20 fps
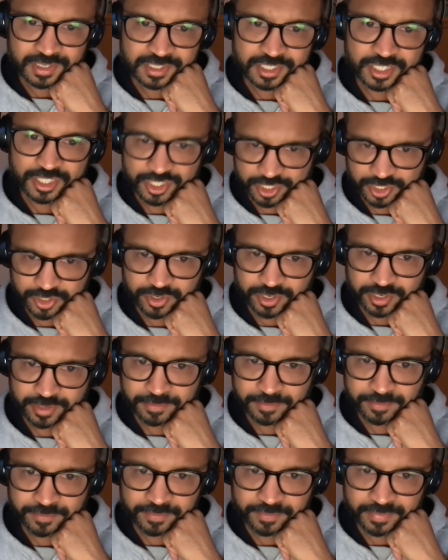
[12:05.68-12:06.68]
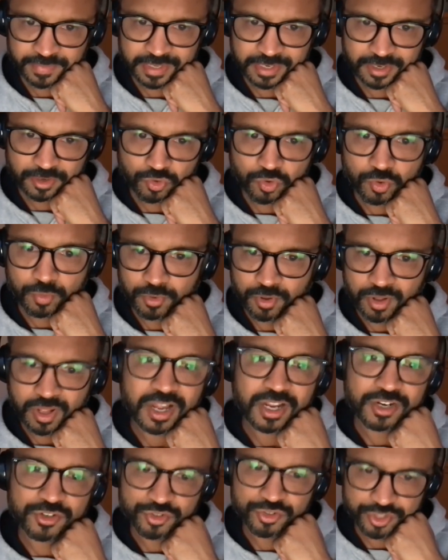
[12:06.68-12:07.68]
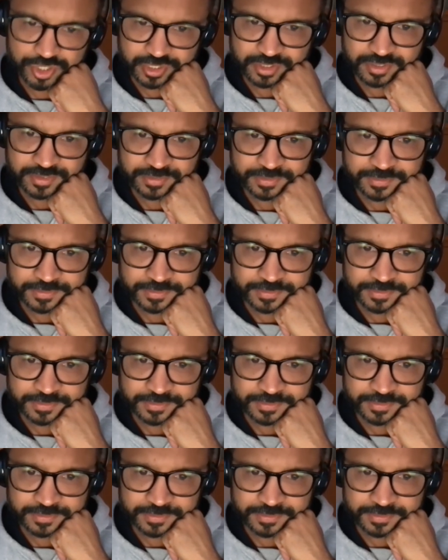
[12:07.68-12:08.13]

deuterium and normal hydrogen.